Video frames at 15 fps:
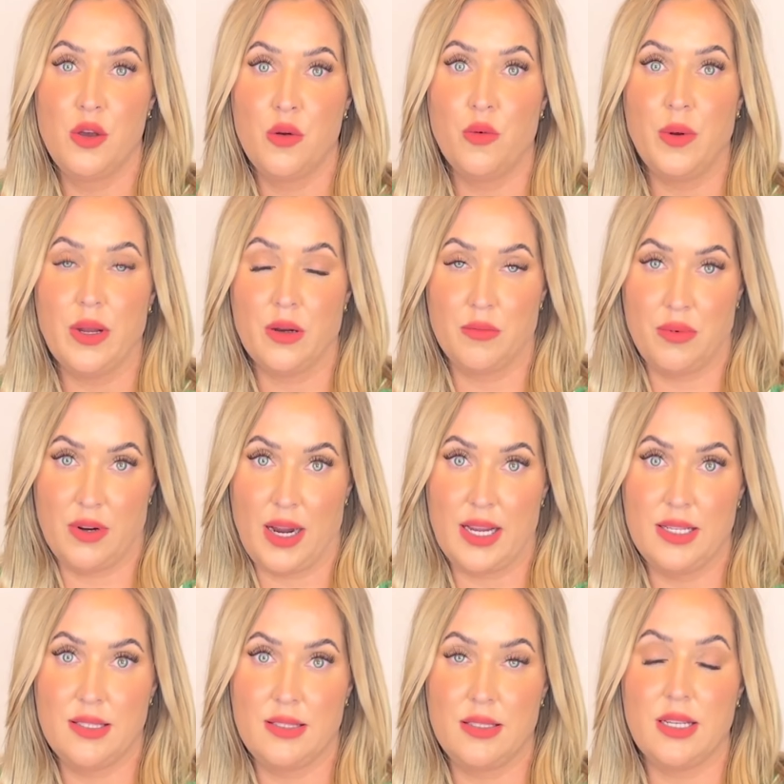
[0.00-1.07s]
we are
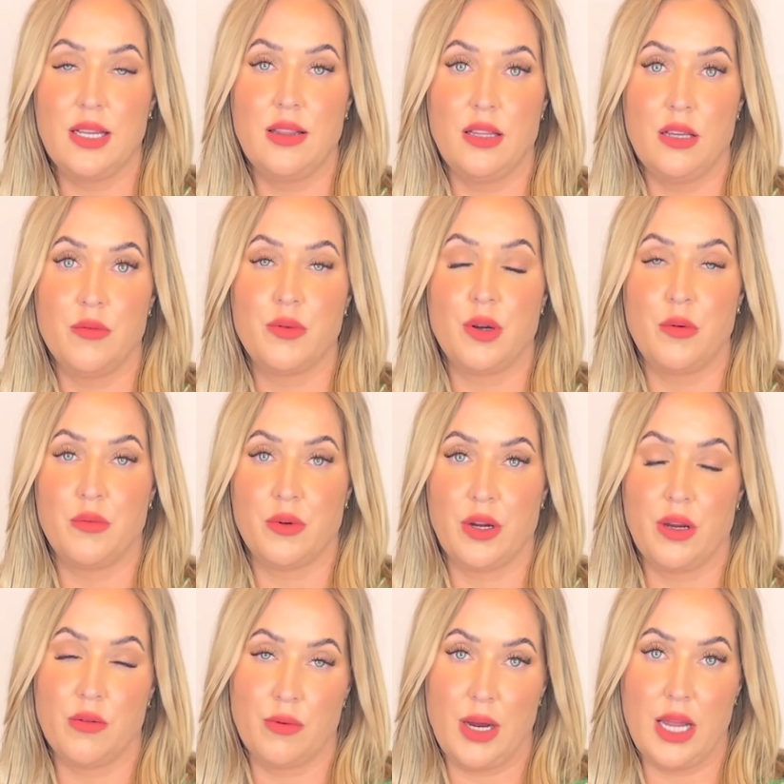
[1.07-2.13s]
priced in the
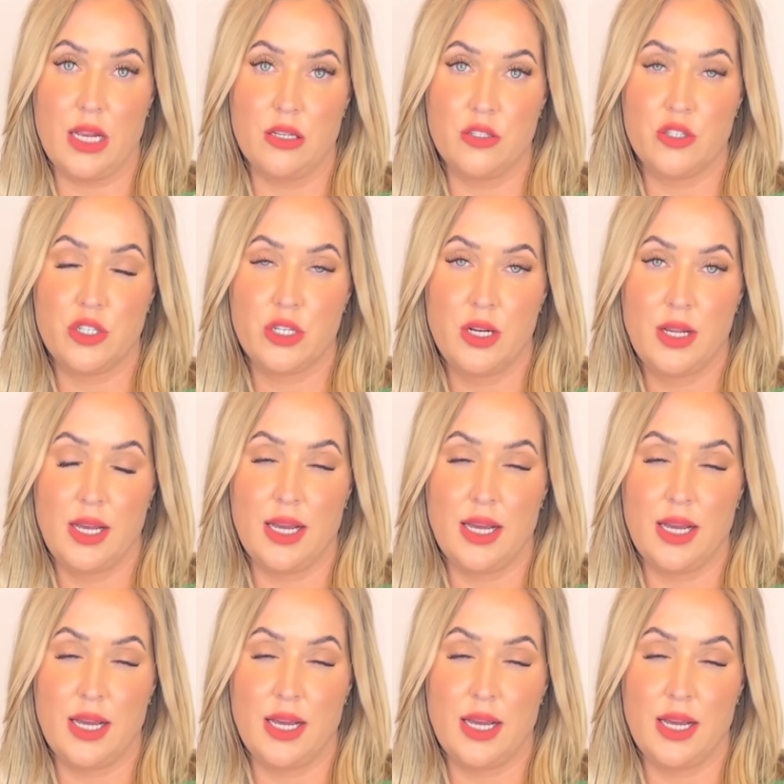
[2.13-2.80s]
appropriate range.